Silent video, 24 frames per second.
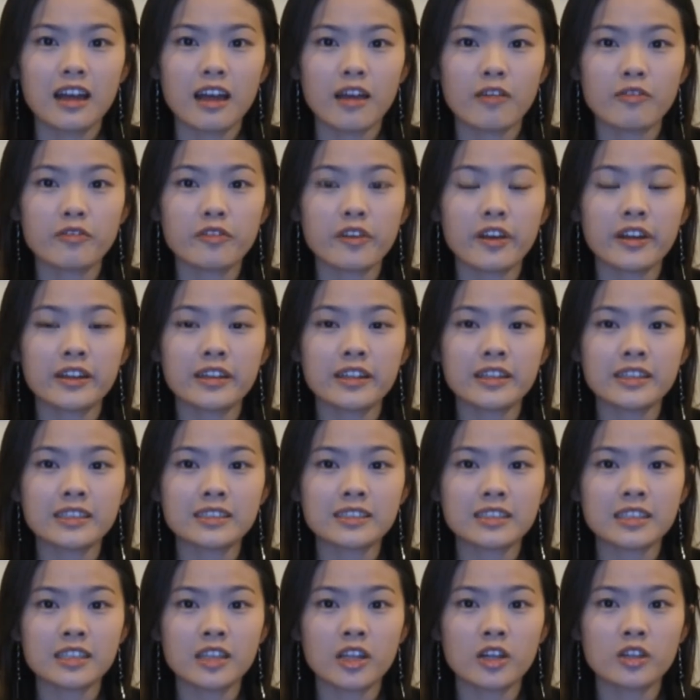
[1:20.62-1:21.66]
and finally
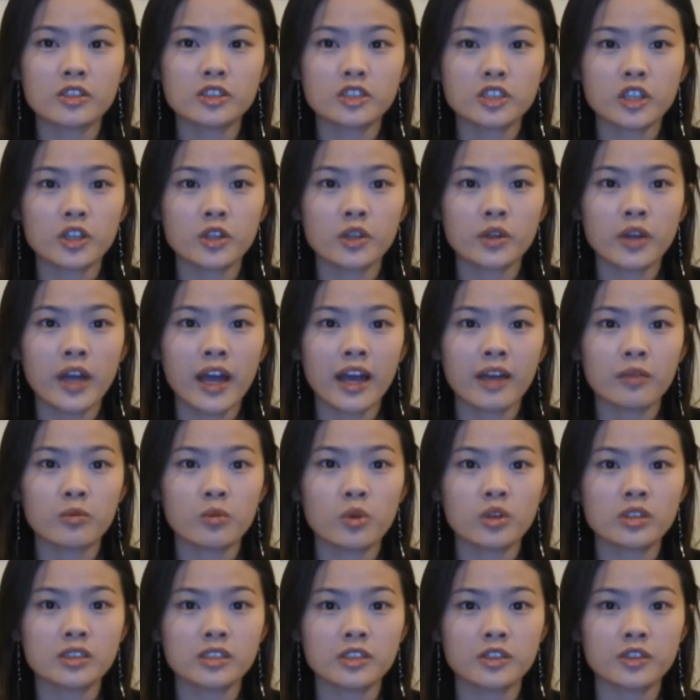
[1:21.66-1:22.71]
CO2 and
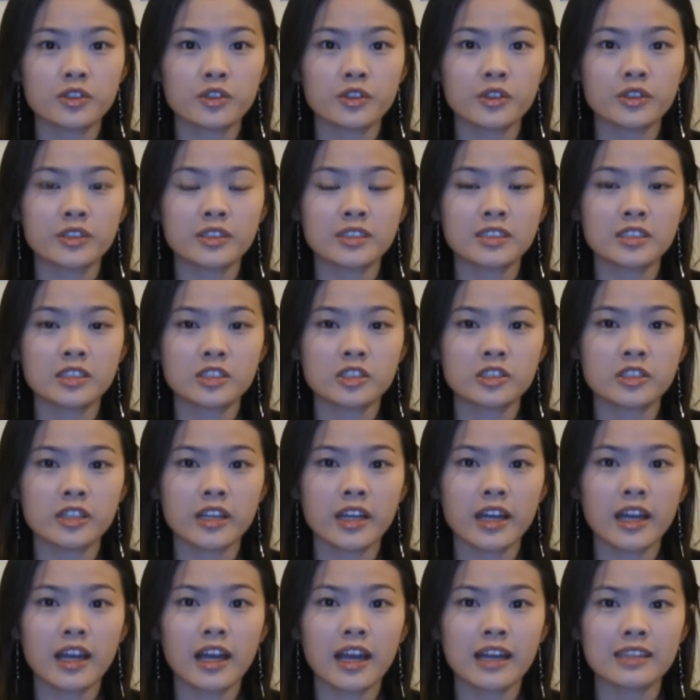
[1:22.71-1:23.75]
water through the citric
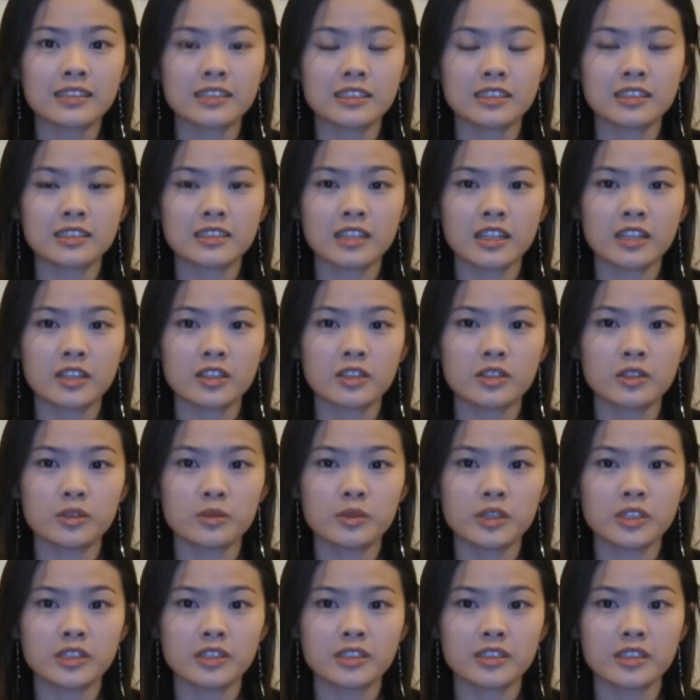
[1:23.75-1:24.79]
acid cycle,
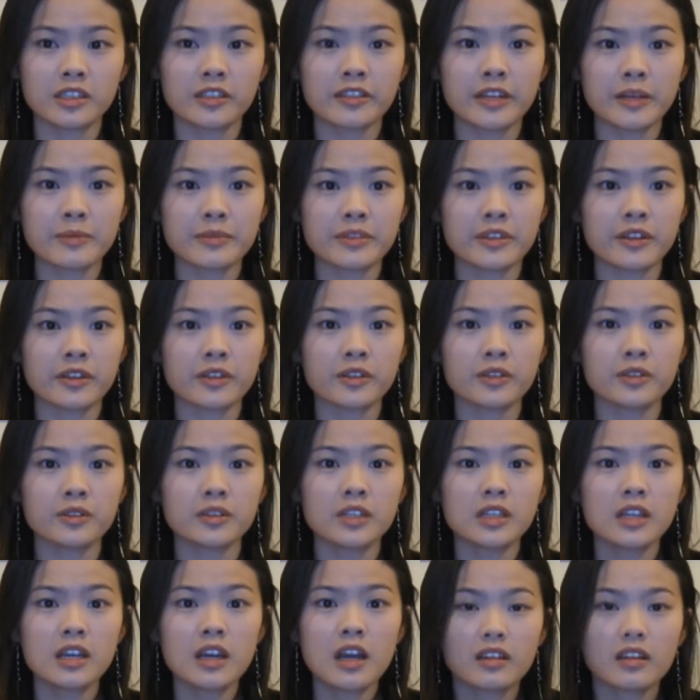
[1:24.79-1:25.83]
which is a Krebs cycle.
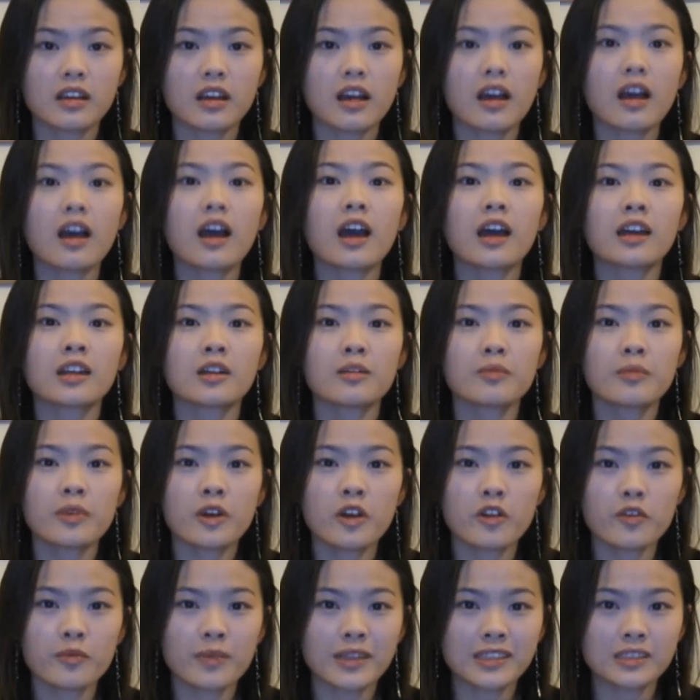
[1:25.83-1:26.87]
A number
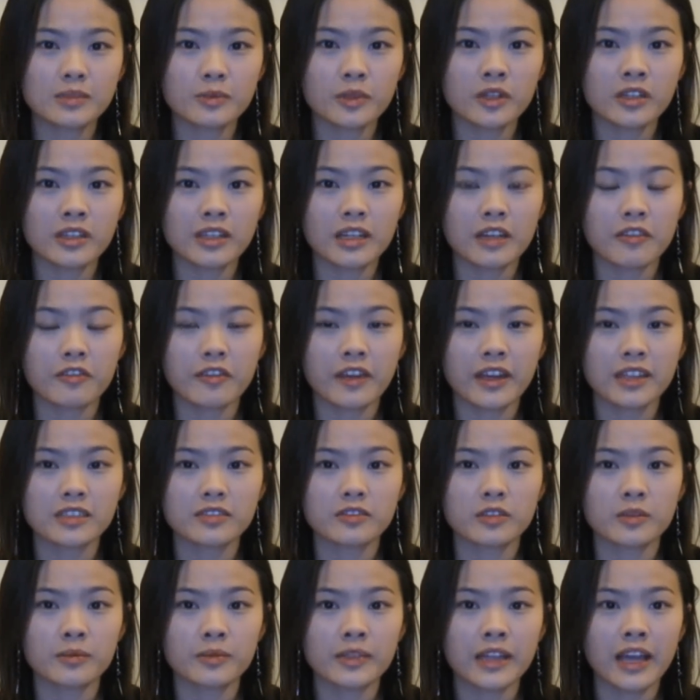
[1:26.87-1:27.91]
of metabolic effects
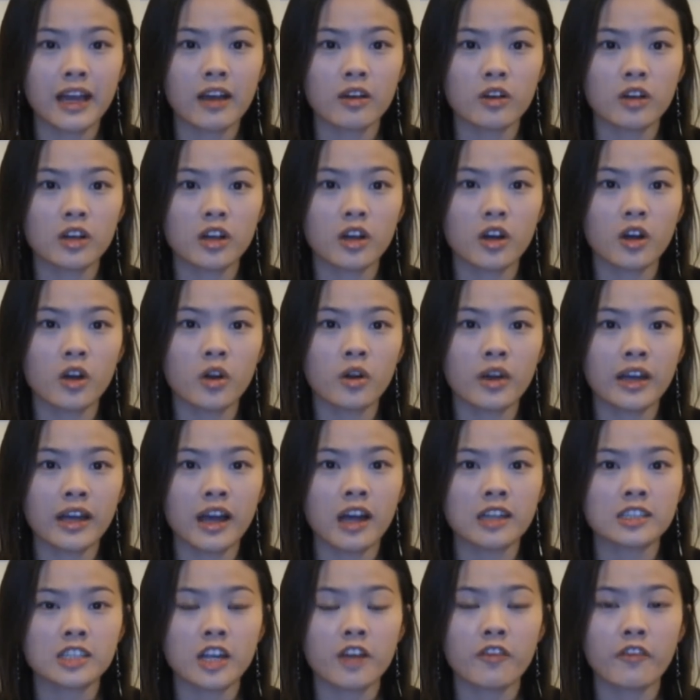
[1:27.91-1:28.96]
from the alcohol
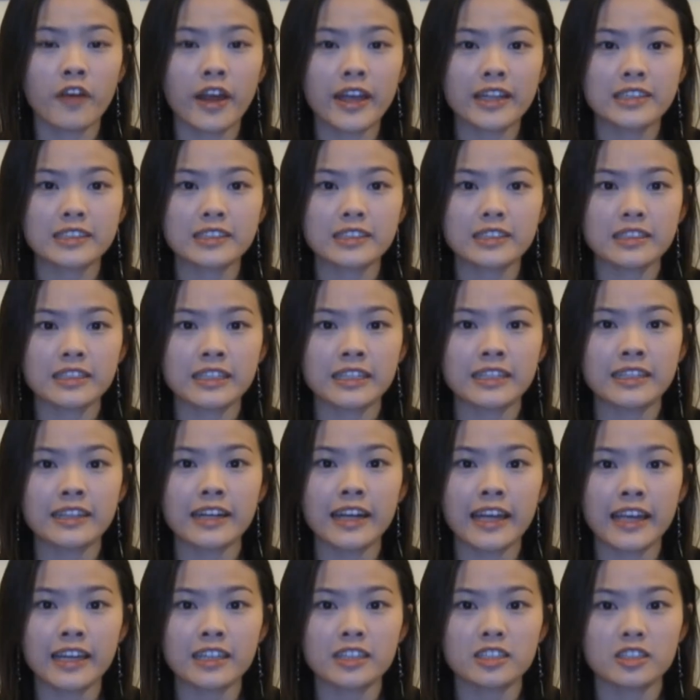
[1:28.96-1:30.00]
are directly
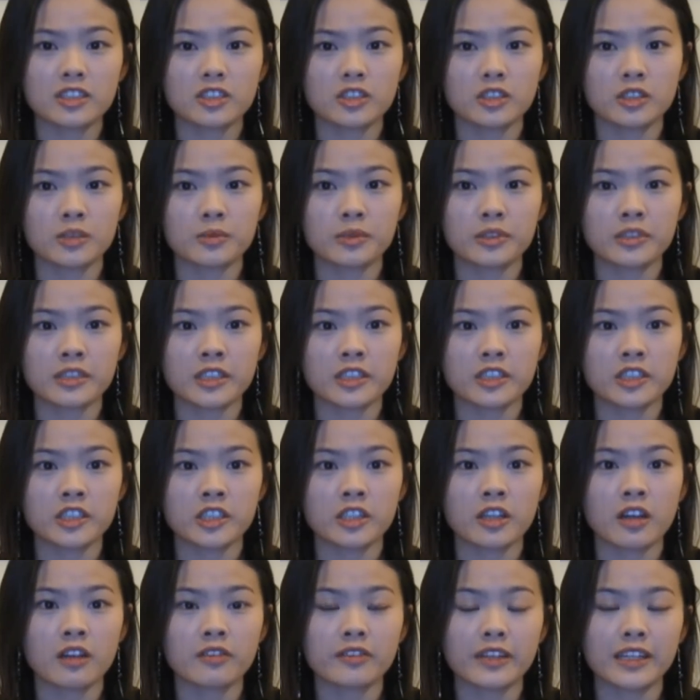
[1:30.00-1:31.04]
linked to the
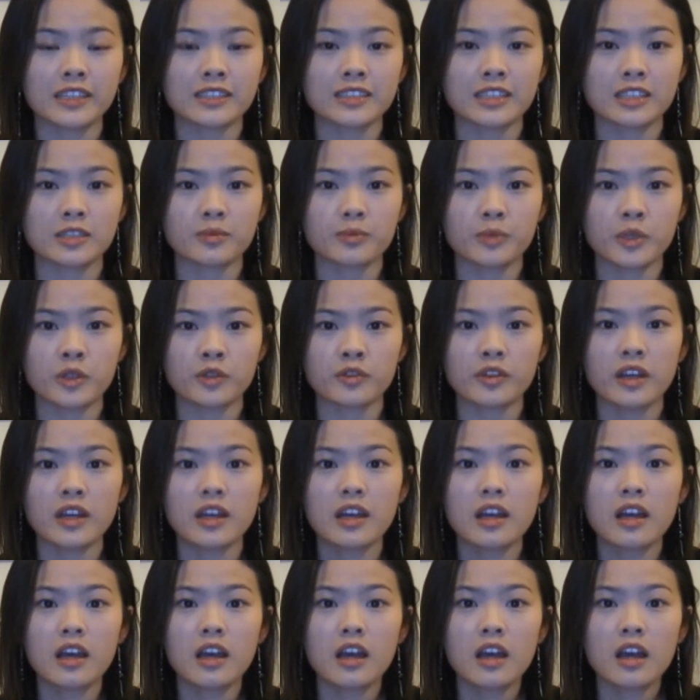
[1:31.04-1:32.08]
production of excess both
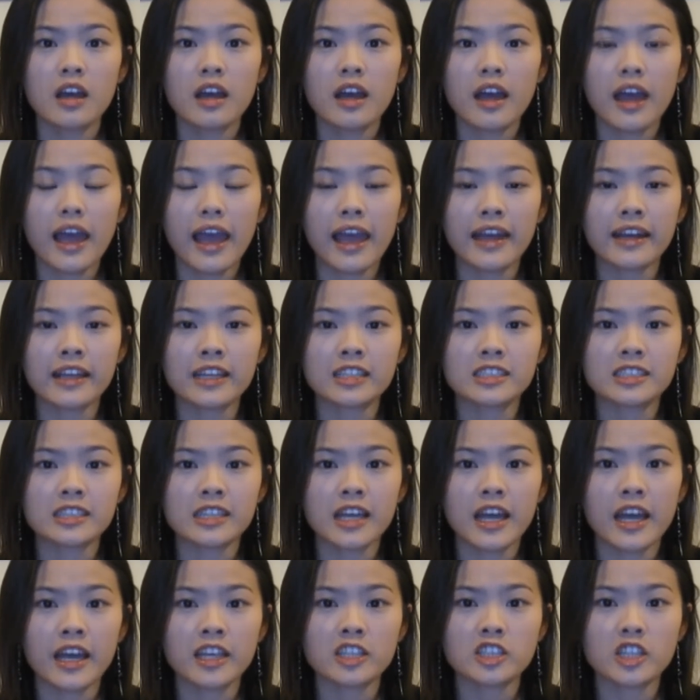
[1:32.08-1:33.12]

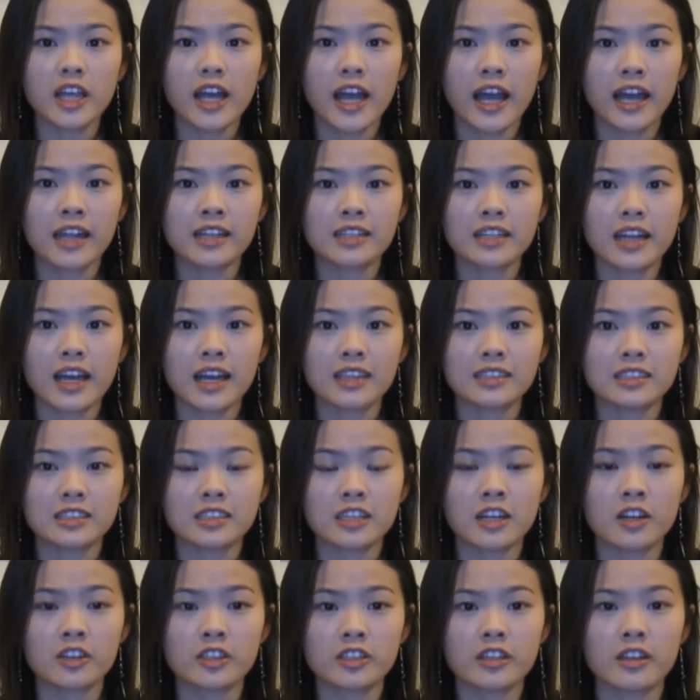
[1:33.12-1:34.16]
NADH and
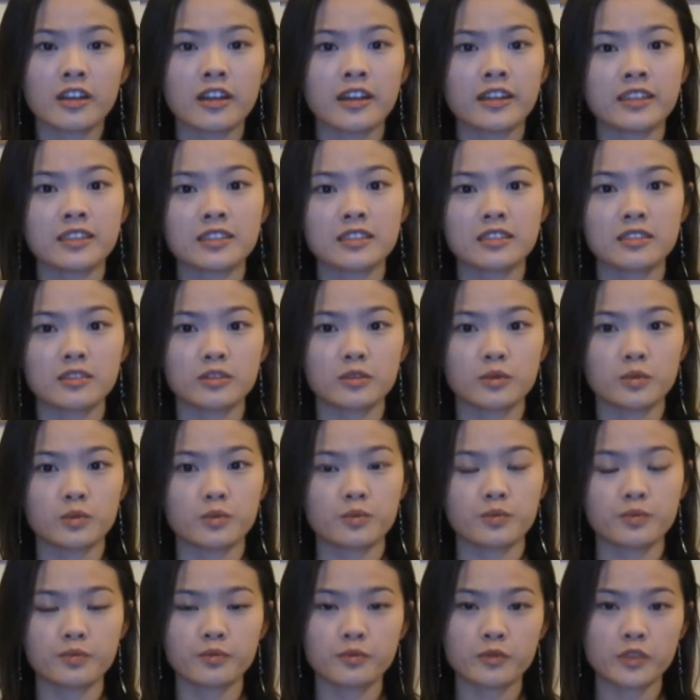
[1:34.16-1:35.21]
acetaldehyde,
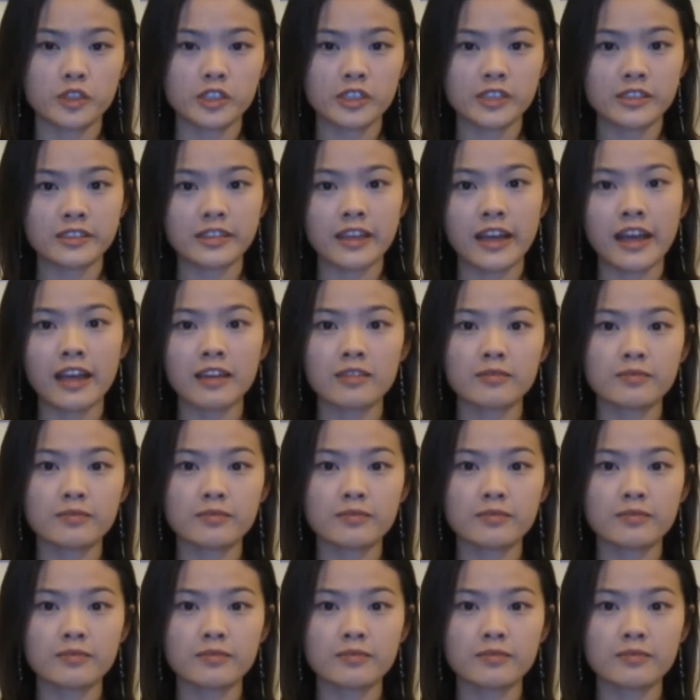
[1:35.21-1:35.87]
which is there.